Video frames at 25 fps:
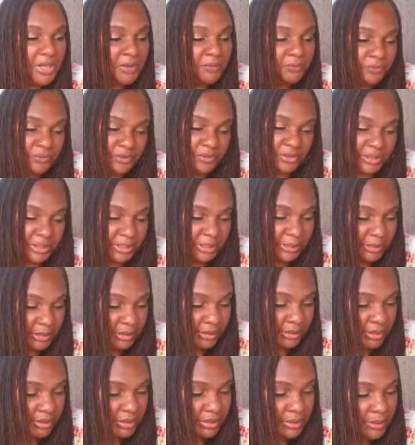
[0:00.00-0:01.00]
fill in
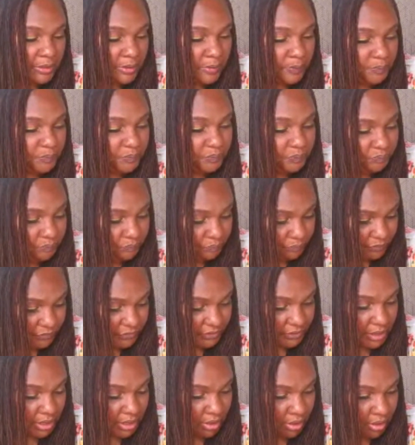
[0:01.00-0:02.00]

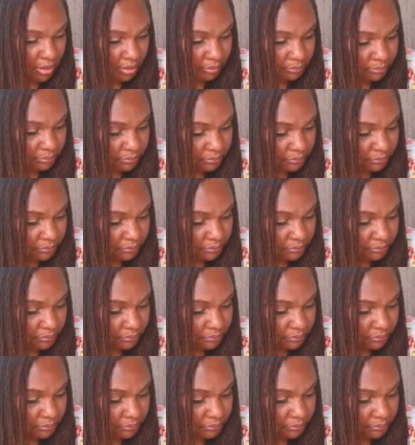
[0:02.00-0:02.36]
um